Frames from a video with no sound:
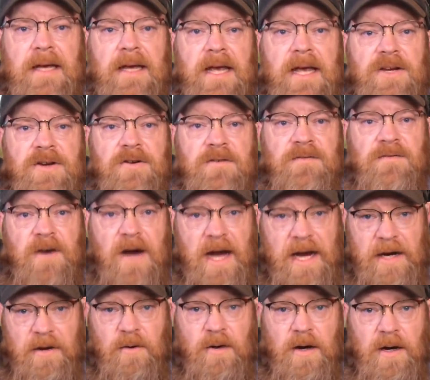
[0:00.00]
and your
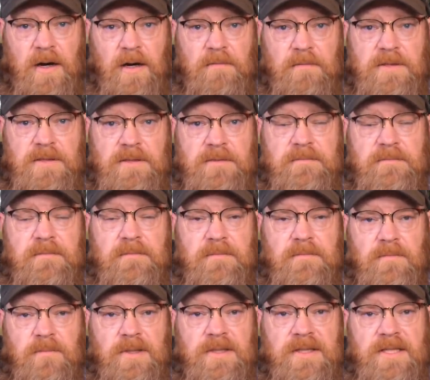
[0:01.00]
firearms
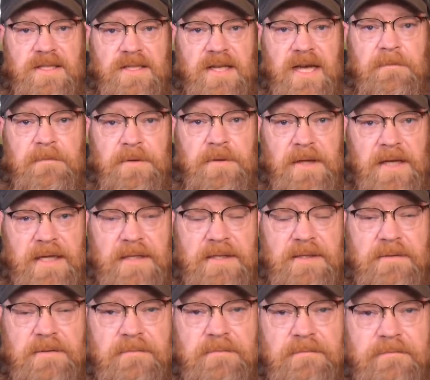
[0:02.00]
with the state police.